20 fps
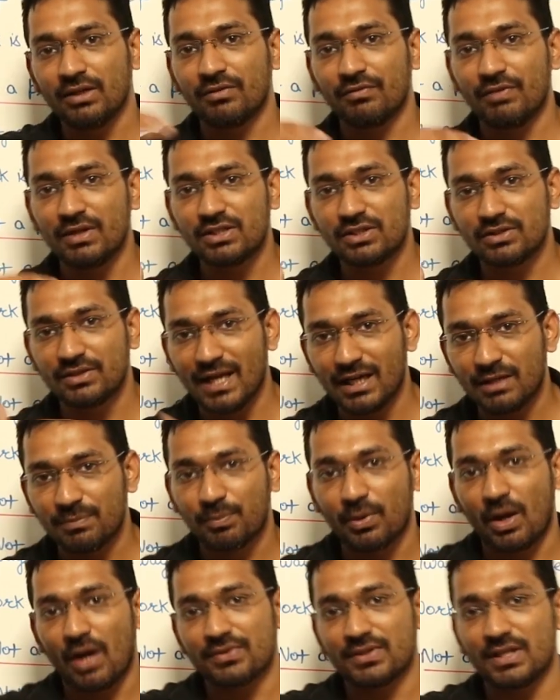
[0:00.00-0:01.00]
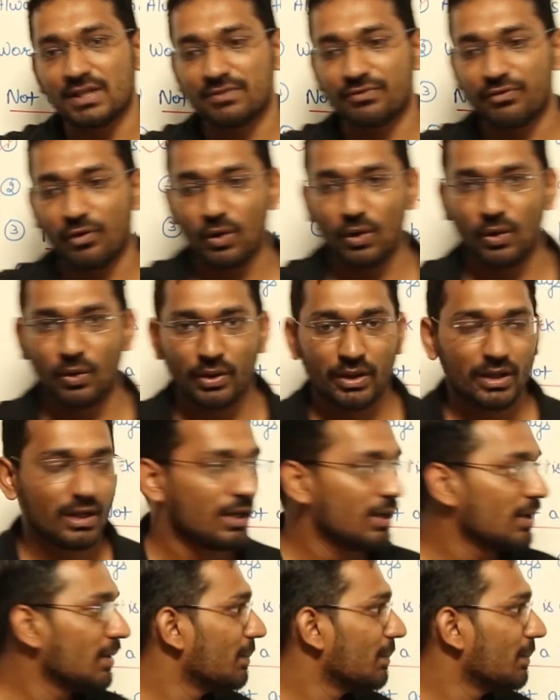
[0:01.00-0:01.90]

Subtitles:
which that process followed.